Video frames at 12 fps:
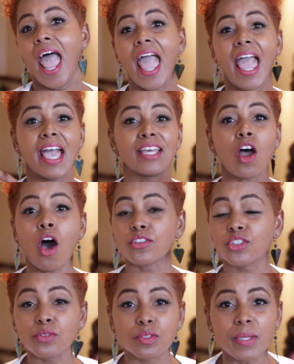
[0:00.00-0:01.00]
and
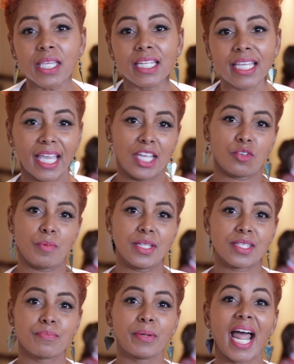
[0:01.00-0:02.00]
also speaking
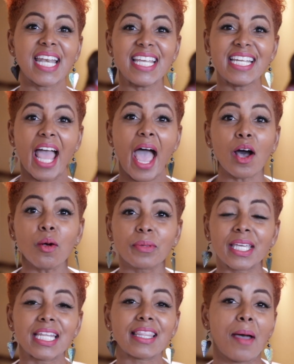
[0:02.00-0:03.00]
engagements. But I need help
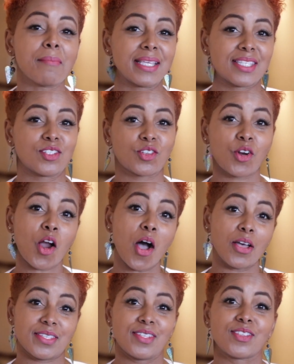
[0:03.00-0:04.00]
getting that message
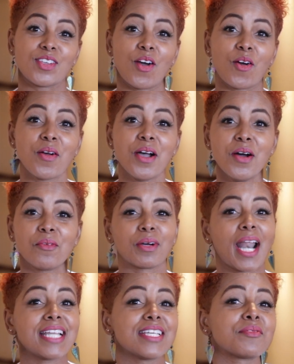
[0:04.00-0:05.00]
across. And so
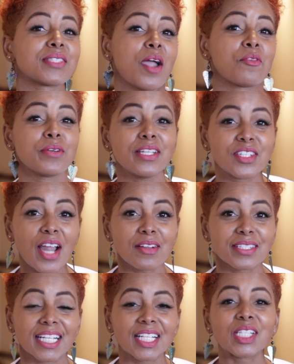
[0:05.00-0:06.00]
what I did was I reached
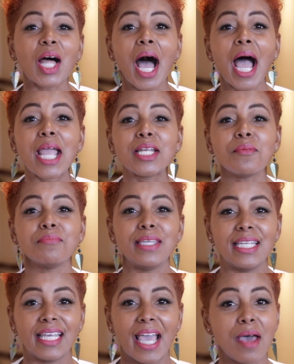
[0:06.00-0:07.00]
out to Klein
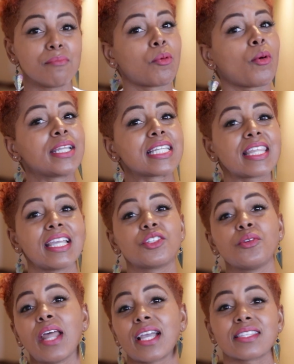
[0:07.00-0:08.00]
Media, and boy, did they
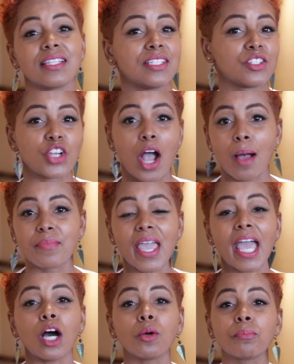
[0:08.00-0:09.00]
do an excellent job. They
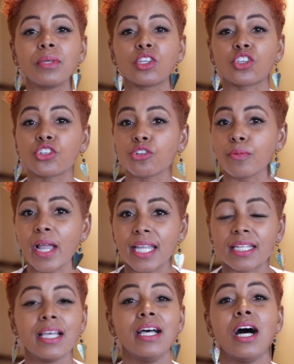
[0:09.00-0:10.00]
helped me
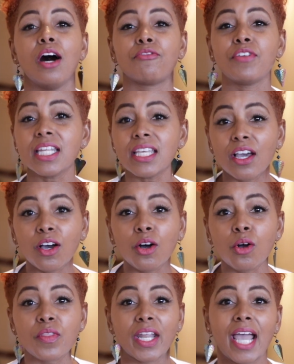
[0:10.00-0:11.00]
curate a
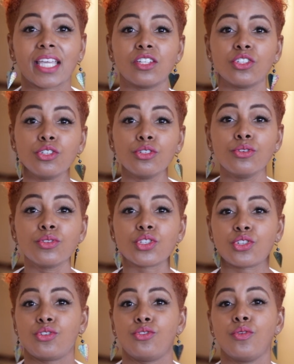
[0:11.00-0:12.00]
video that I can use
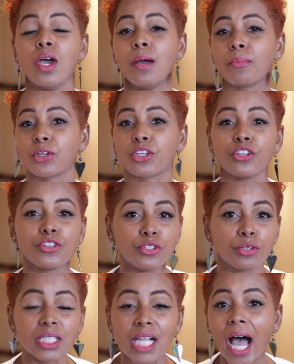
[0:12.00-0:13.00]
to procure
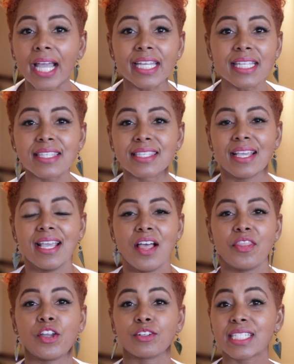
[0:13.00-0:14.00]
new clients.
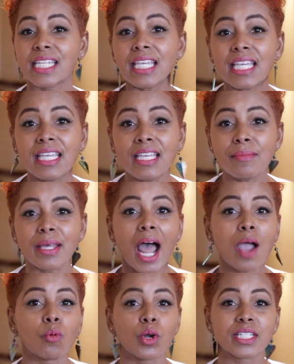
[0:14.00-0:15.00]
Their team and
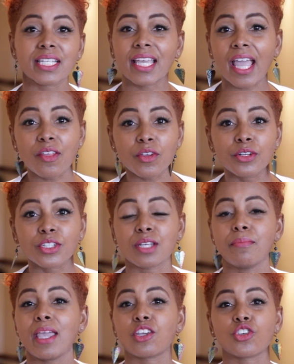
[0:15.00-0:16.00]
I worked together to
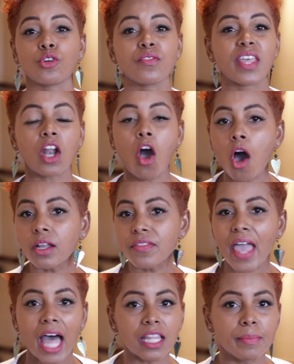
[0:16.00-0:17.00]
make sure that all of
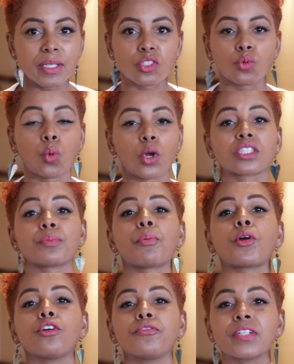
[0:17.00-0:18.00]
the elements worked
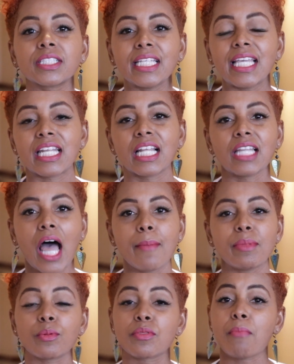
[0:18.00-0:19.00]
perfectly in
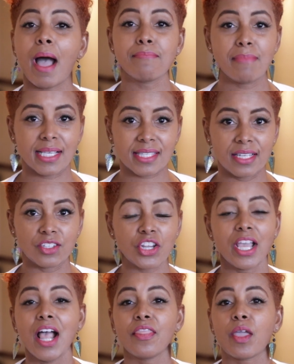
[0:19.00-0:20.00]
alignment with my message.
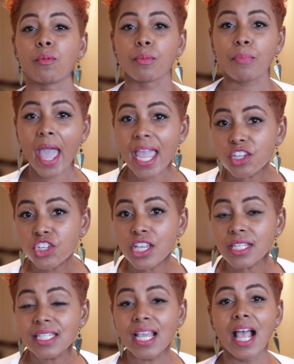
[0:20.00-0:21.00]
They were
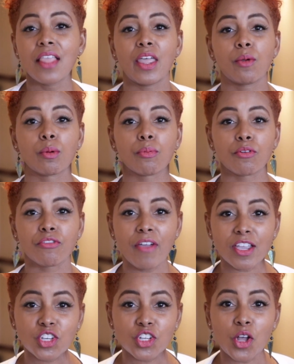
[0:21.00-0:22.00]
patient, they were
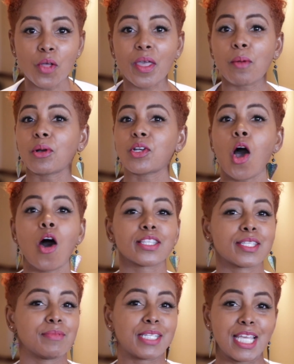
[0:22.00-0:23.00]
professional, they were an
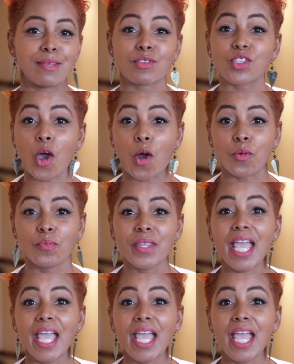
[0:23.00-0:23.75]
awesome team. So